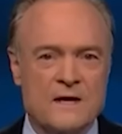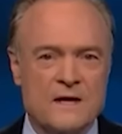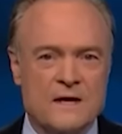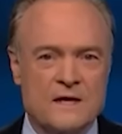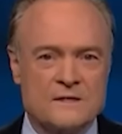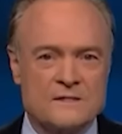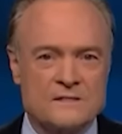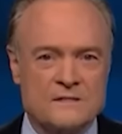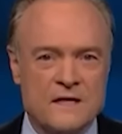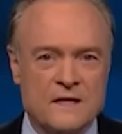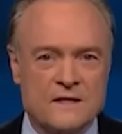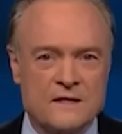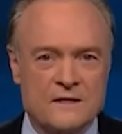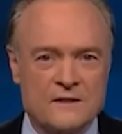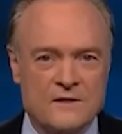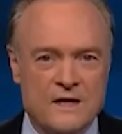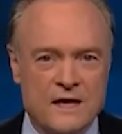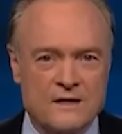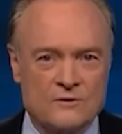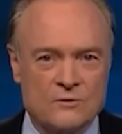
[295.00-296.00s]
has
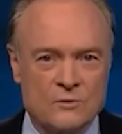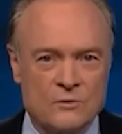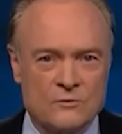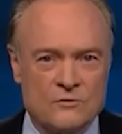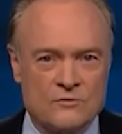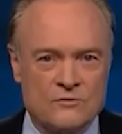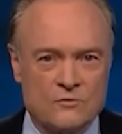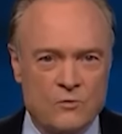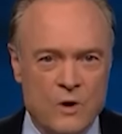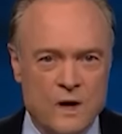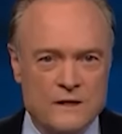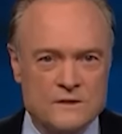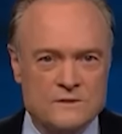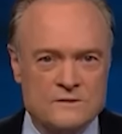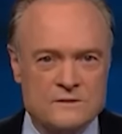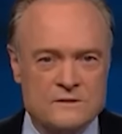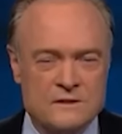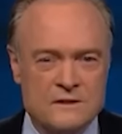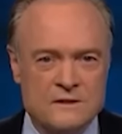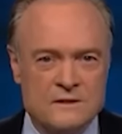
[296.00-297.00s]
taken that oath
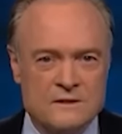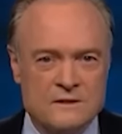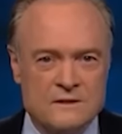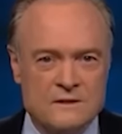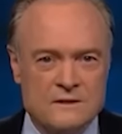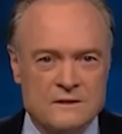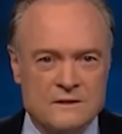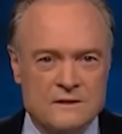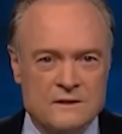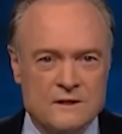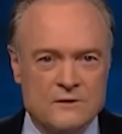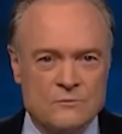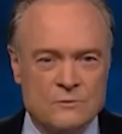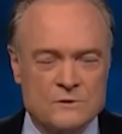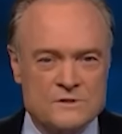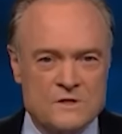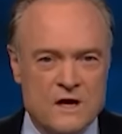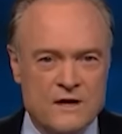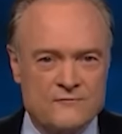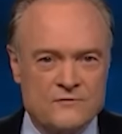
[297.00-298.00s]
twice, and
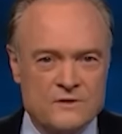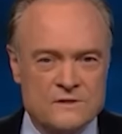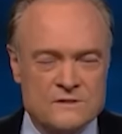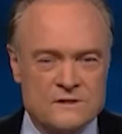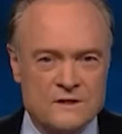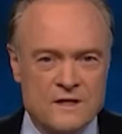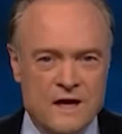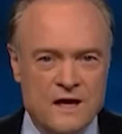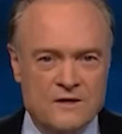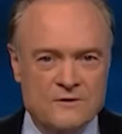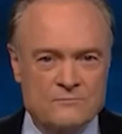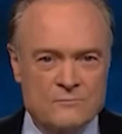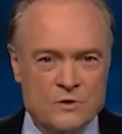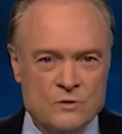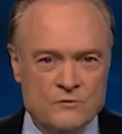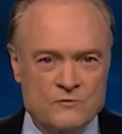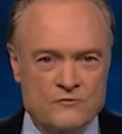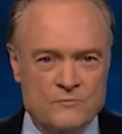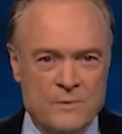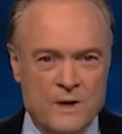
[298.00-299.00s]
was obviously
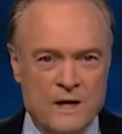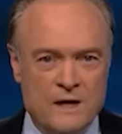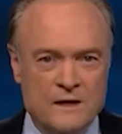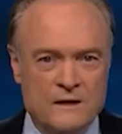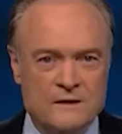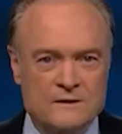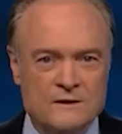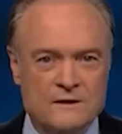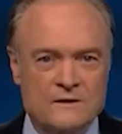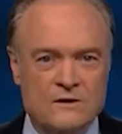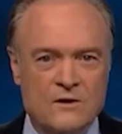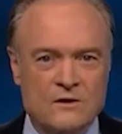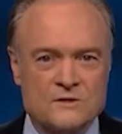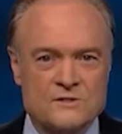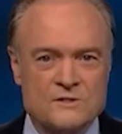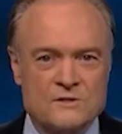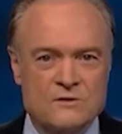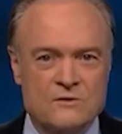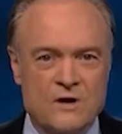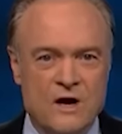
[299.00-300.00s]
unmoved by it. He
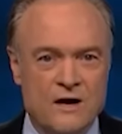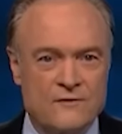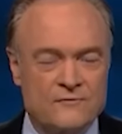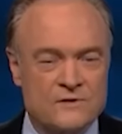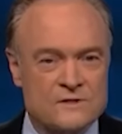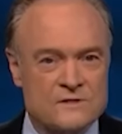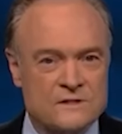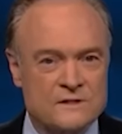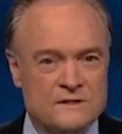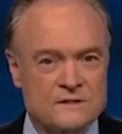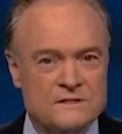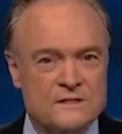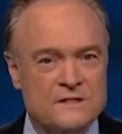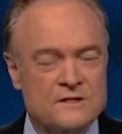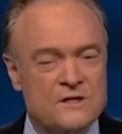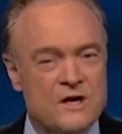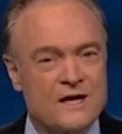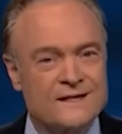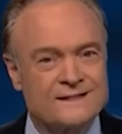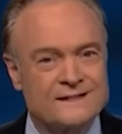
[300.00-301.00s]
also obviously
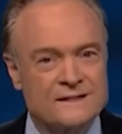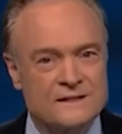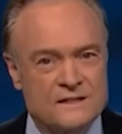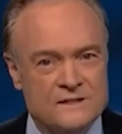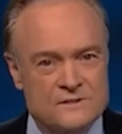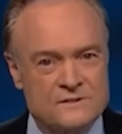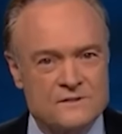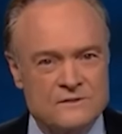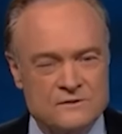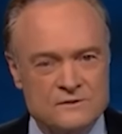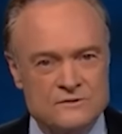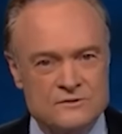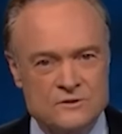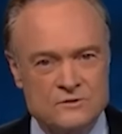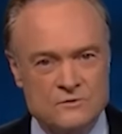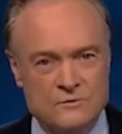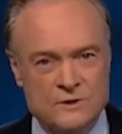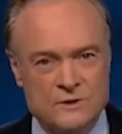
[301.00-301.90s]
did not listen to